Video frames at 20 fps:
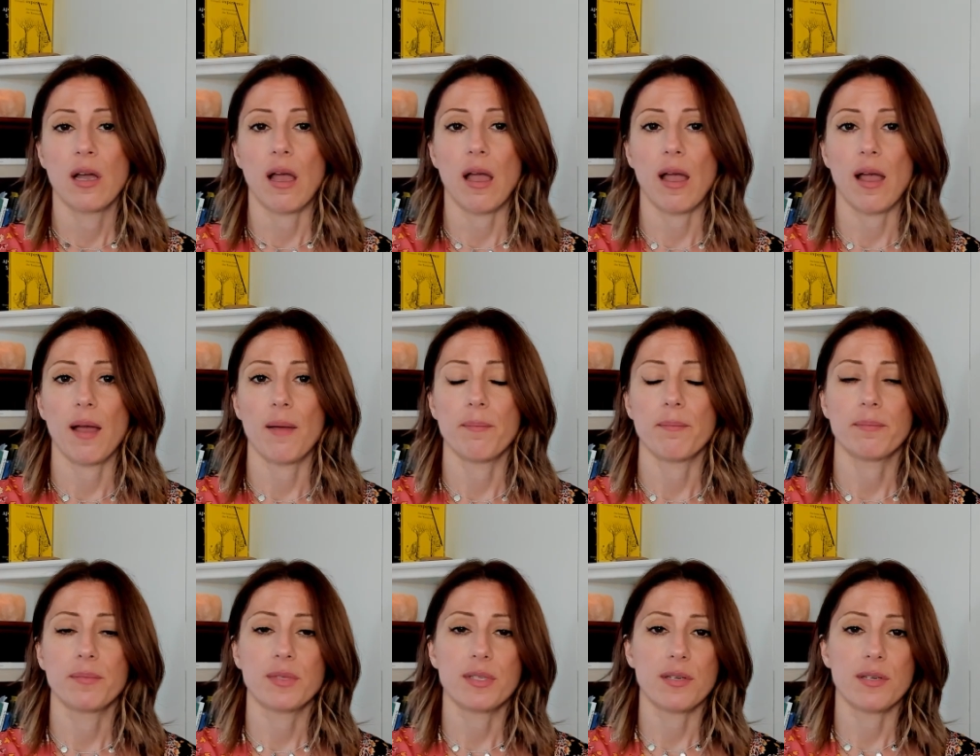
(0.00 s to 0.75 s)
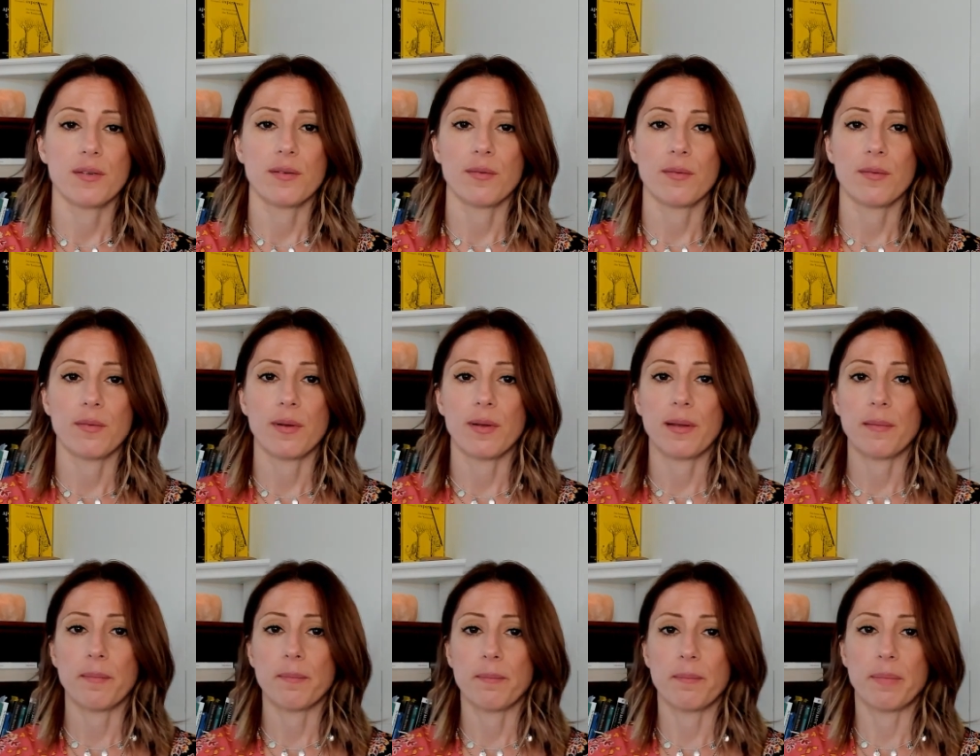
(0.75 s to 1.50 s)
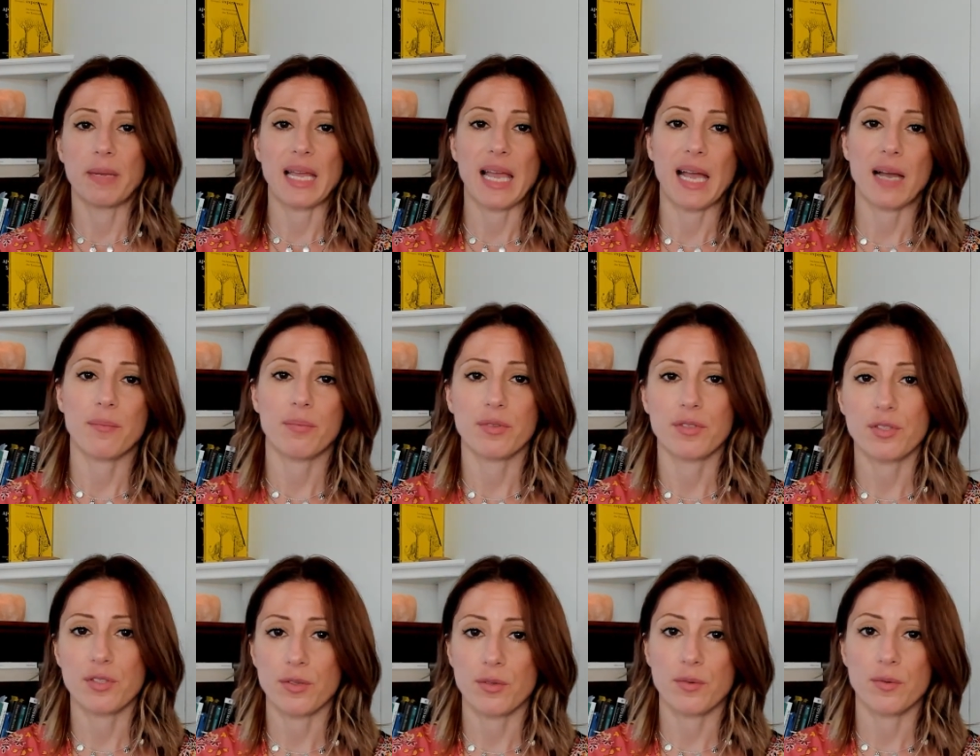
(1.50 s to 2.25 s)
to be able
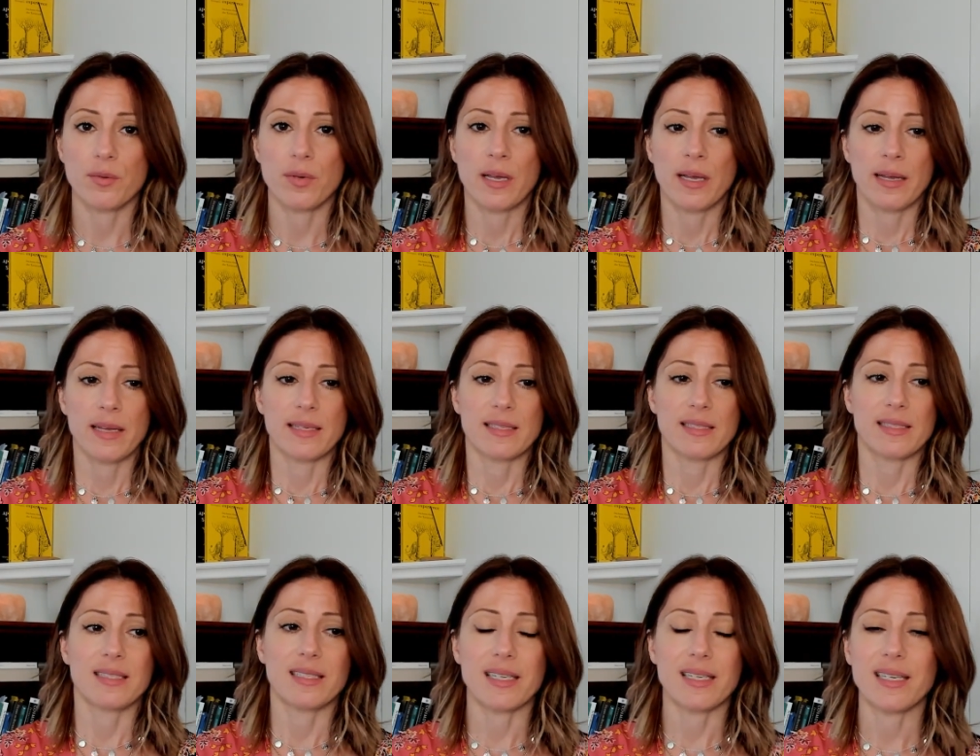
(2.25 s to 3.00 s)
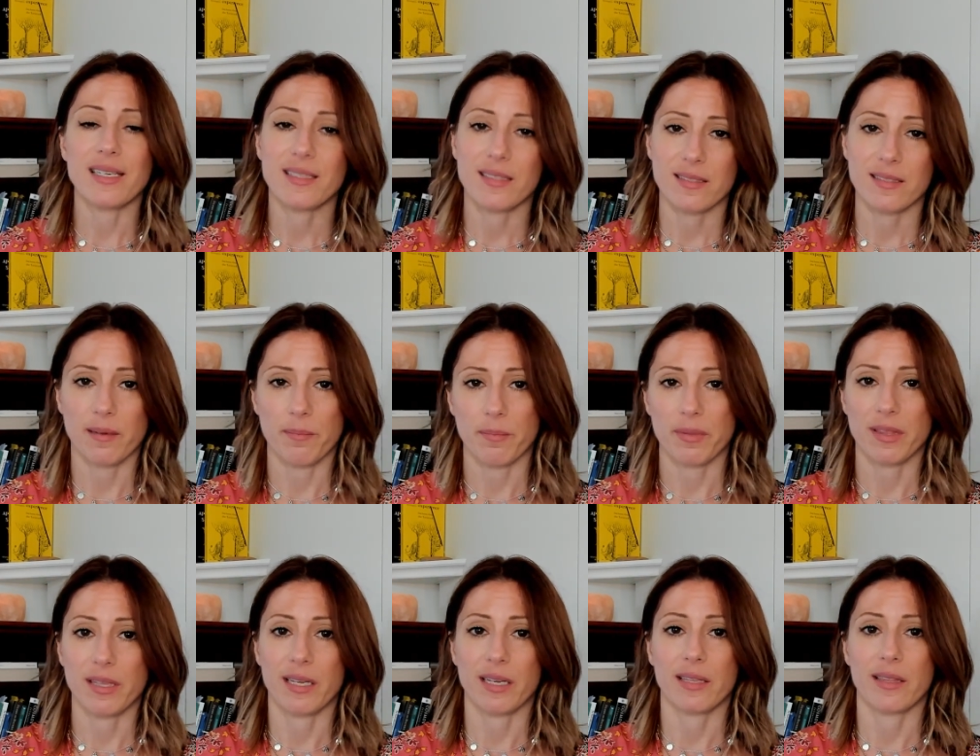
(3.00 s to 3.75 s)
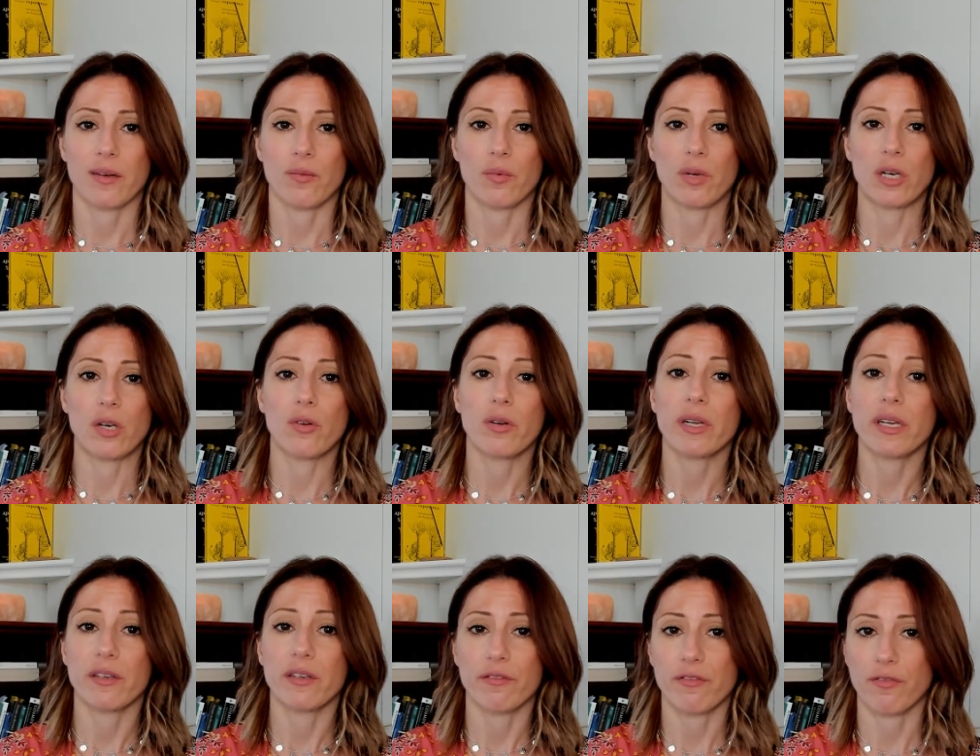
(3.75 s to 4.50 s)
to seek something that we're
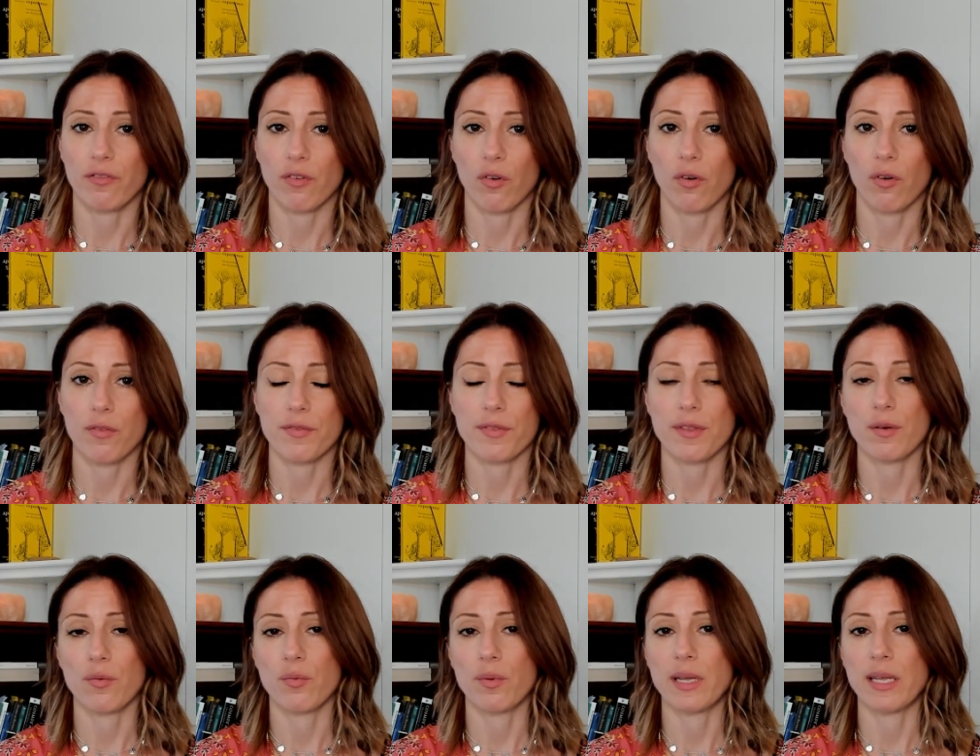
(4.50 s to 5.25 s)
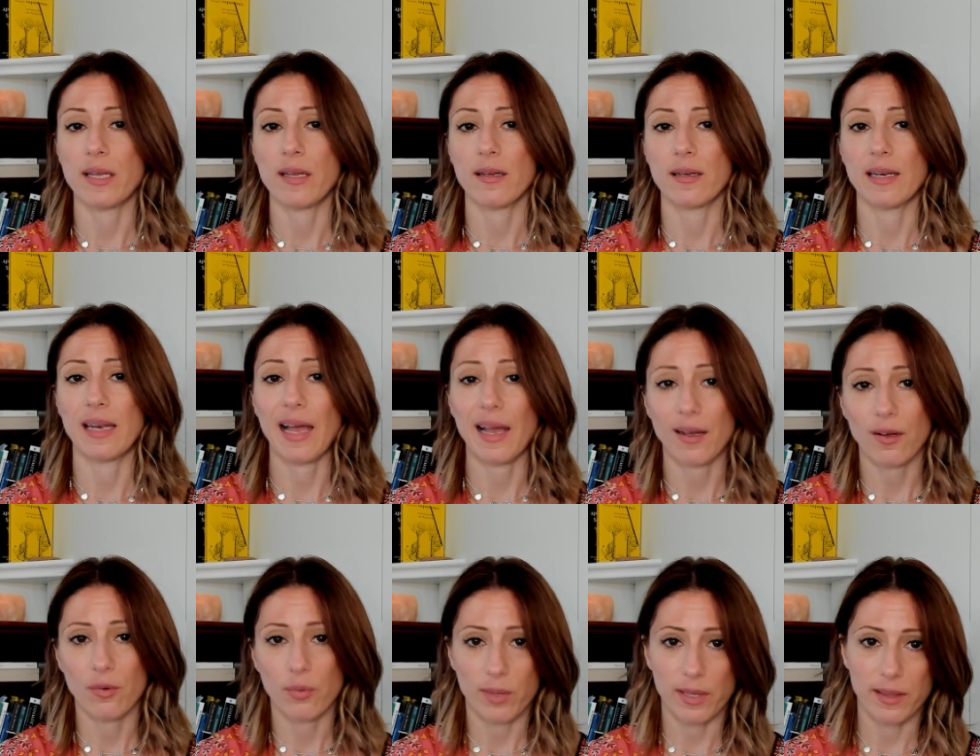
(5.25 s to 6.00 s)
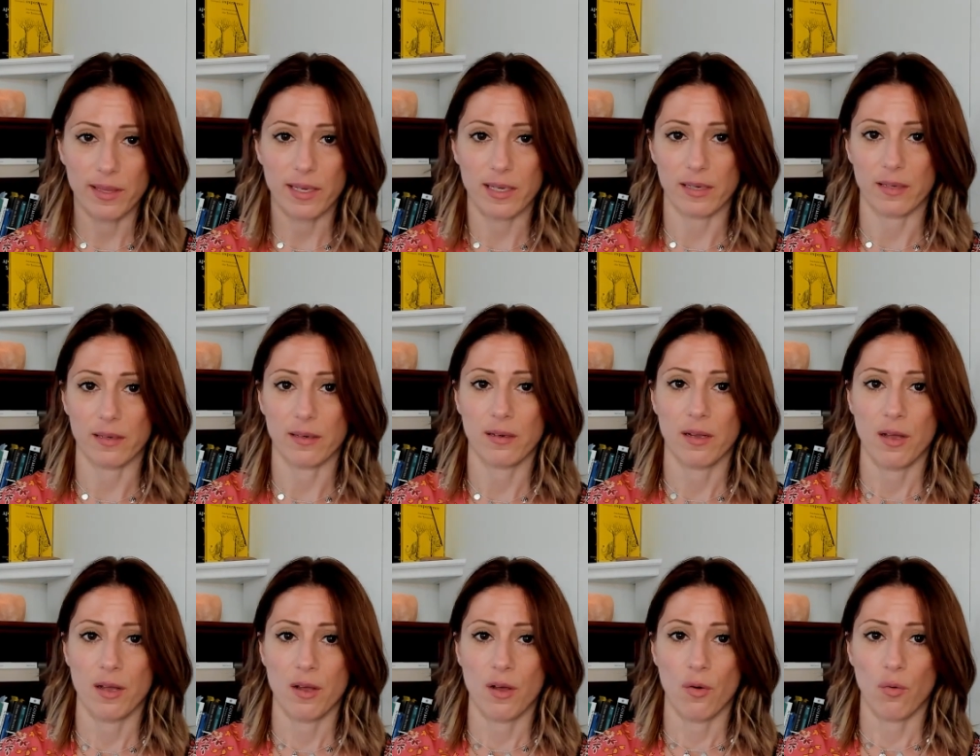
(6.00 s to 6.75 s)
looking for, that we lack within.
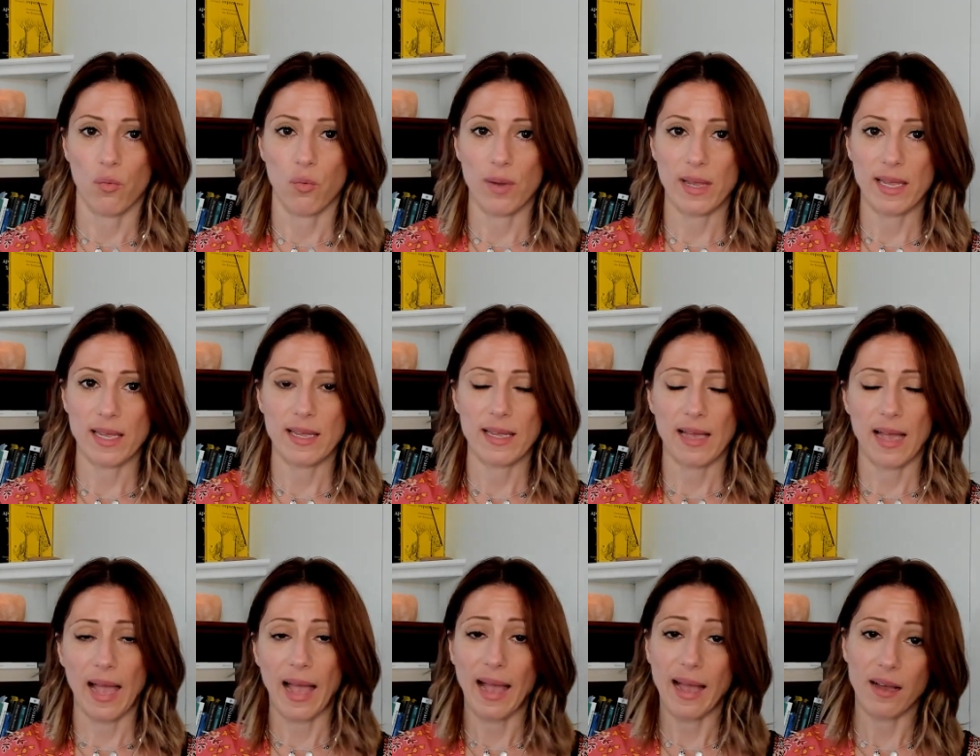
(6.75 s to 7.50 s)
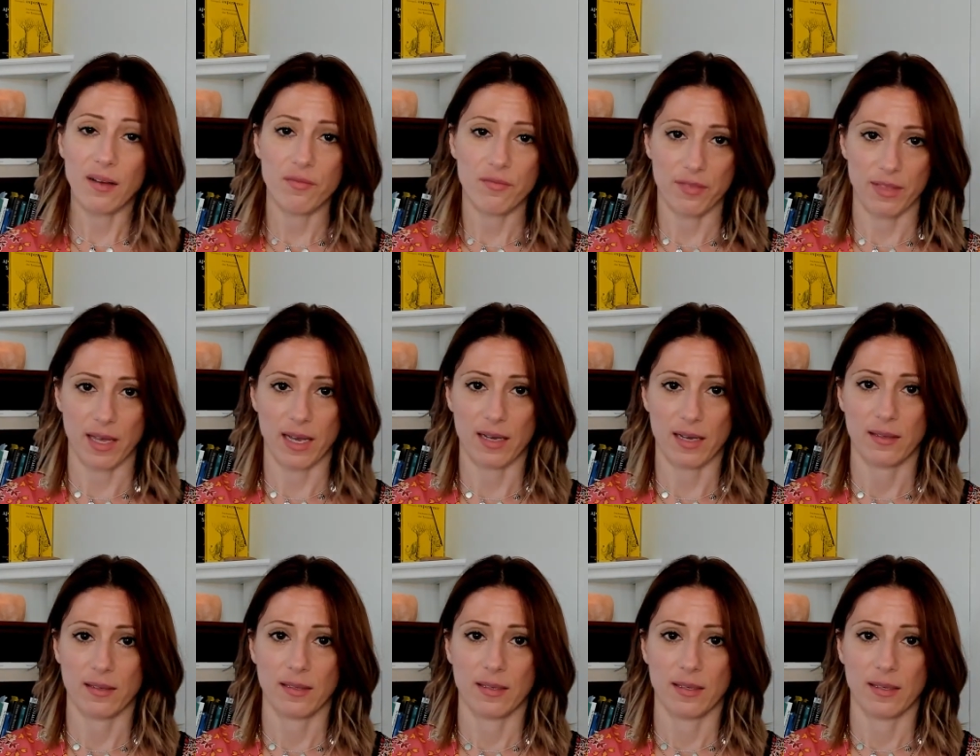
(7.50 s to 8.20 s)
We have that.